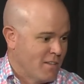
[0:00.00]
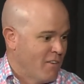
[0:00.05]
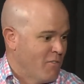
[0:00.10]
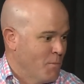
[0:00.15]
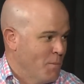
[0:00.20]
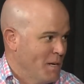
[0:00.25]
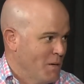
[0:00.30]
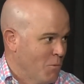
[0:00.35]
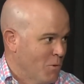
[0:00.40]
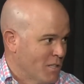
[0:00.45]

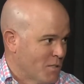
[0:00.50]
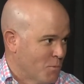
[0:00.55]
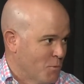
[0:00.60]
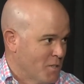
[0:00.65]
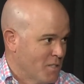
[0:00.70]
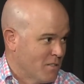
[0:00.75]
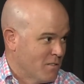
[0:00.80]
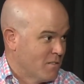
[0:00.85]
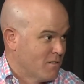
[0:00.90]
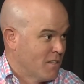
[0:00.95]
Everybody wants more
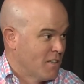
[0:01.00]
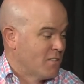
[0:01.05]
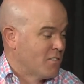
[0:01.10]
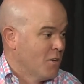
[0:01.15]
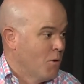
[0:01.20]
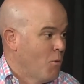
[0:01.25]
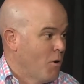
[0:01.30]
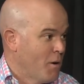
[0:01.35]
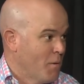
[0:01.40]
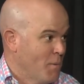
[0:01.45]
distance. They
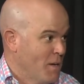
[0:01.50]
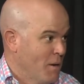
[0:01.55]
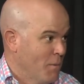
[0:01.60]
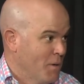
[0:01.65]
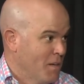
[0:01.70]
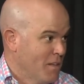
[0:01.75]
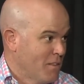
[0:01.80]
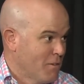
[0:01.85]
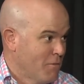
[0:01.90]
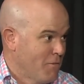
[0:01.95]
still want to be
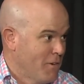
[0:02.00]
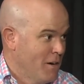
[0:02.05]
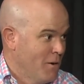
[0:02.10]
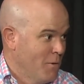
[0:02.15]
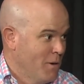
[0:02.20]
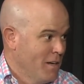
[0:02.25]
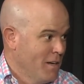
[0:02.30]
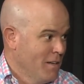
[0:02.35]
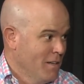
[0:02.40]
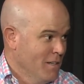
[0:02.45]
able to hit the
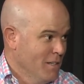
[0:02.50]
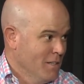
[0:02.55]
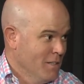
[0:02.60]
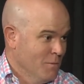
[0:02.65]
fairway,